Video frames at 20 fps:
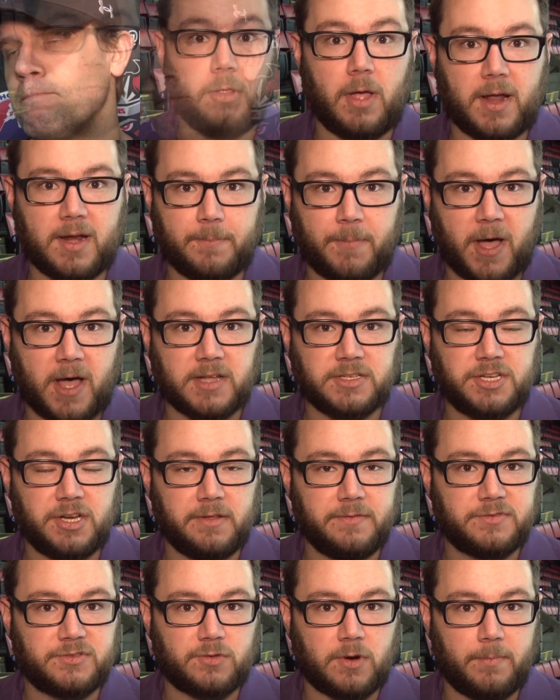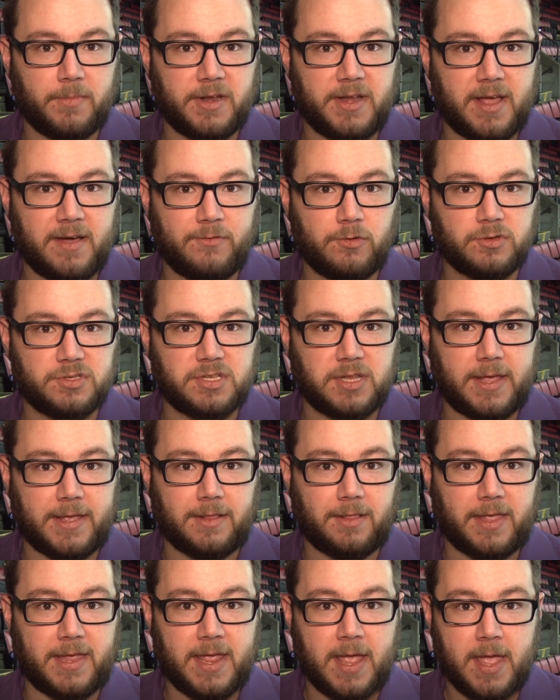A lot of positives from the Devils
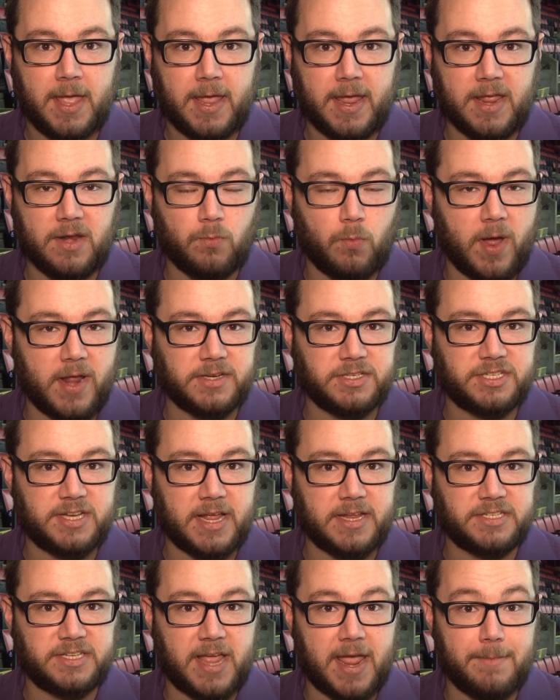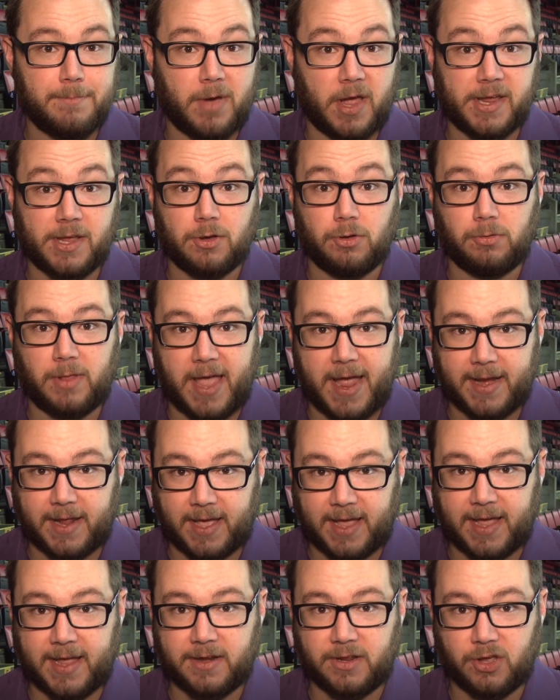lately in Wednesday's game. Michael
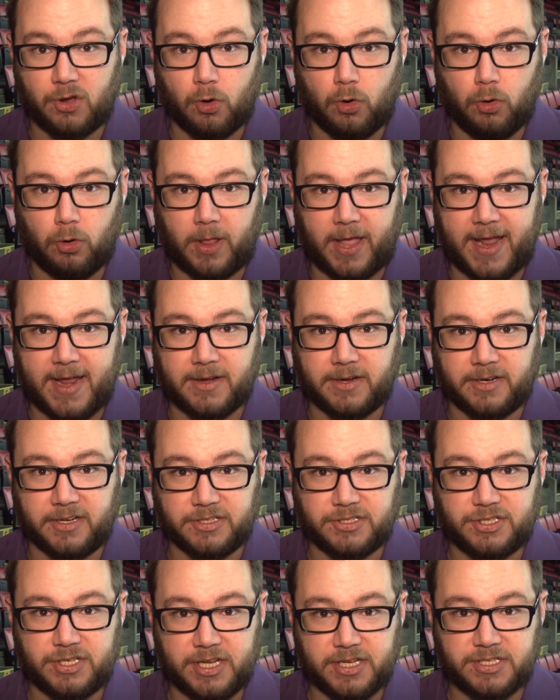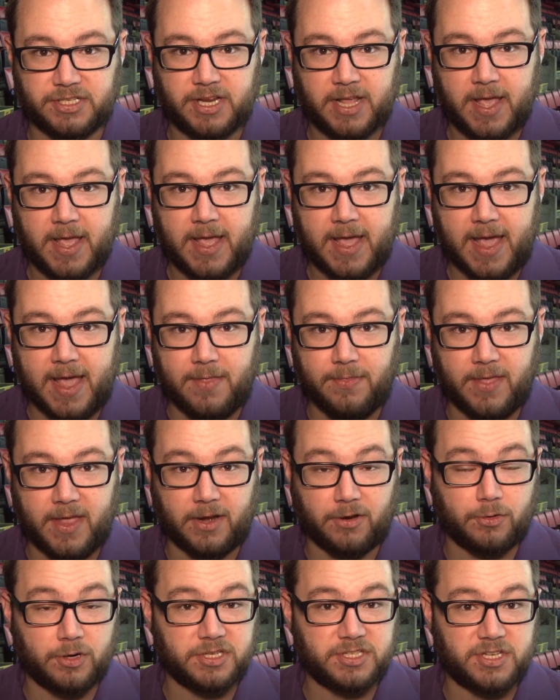Latta had a goal and an assist. And
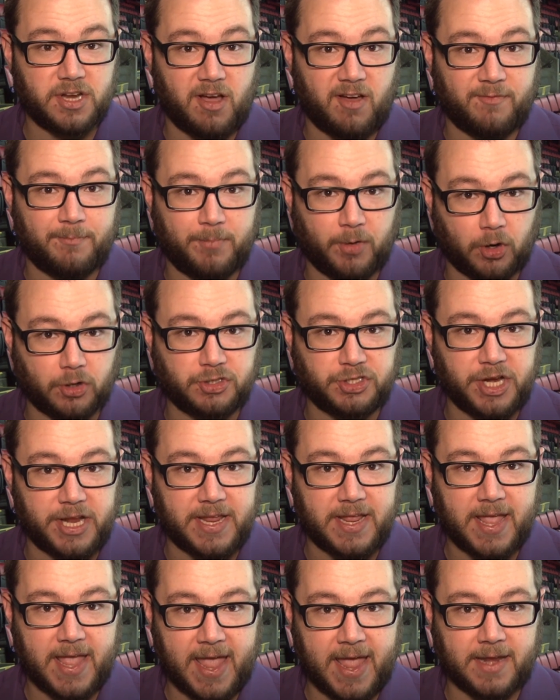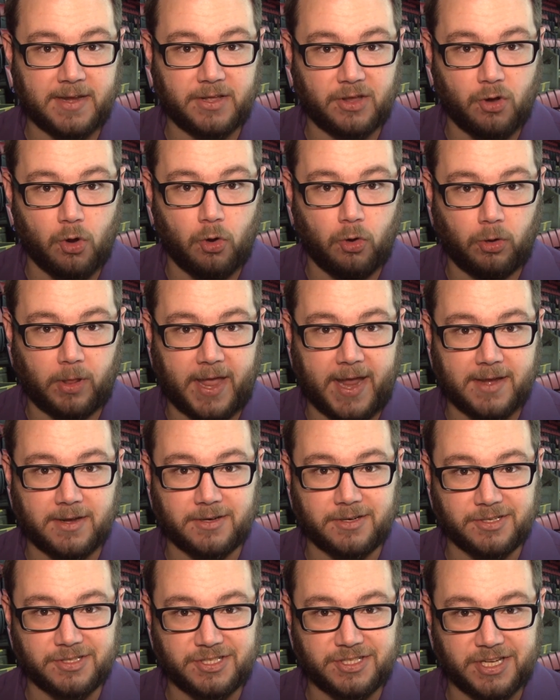then Christoph Berchi had a goal and
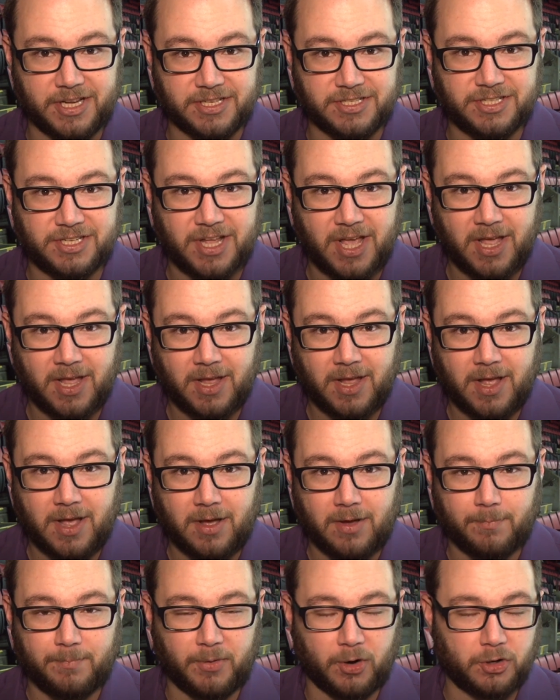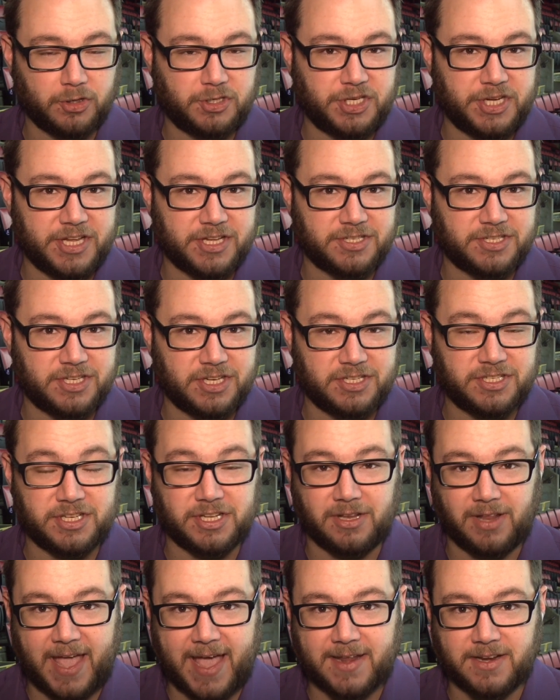an assist. Berchi
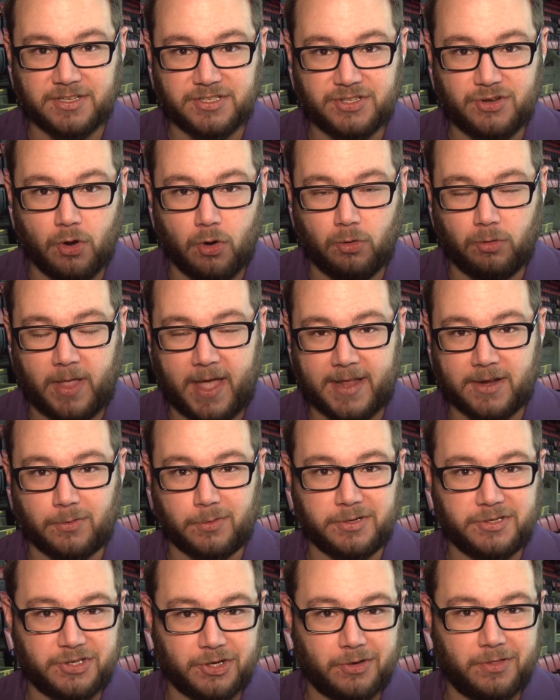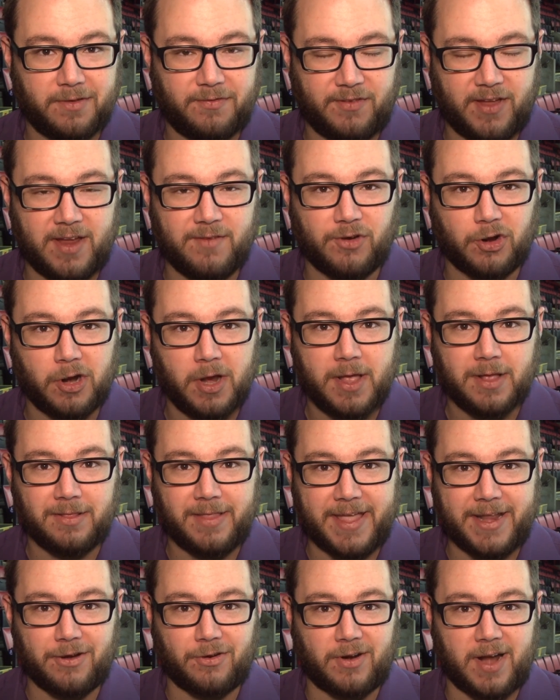assisted Latta's goal. Latta returned the favor
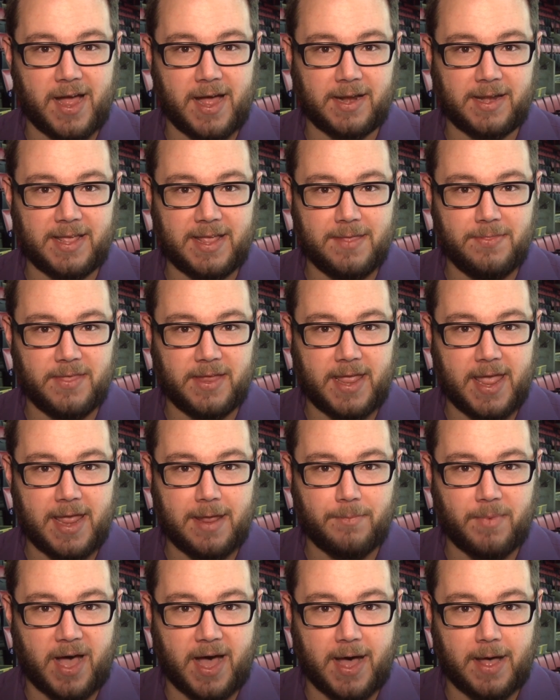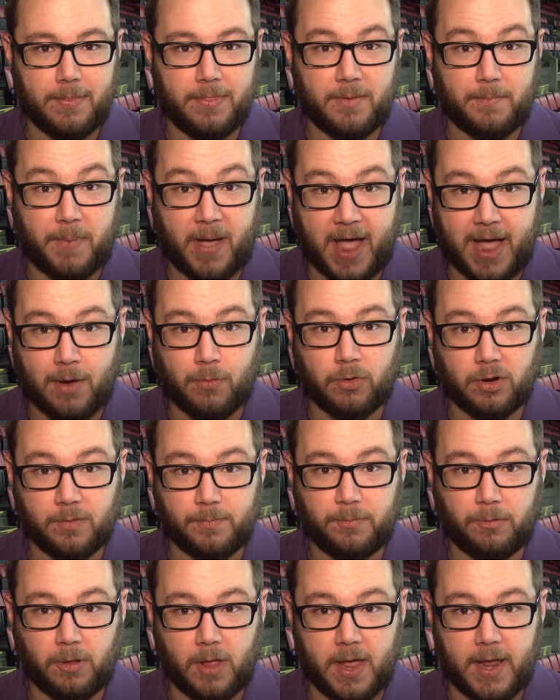later on in the game on the
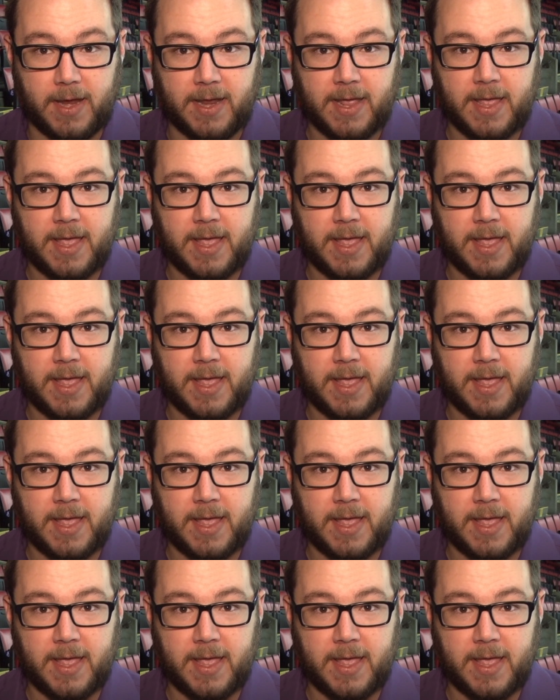power play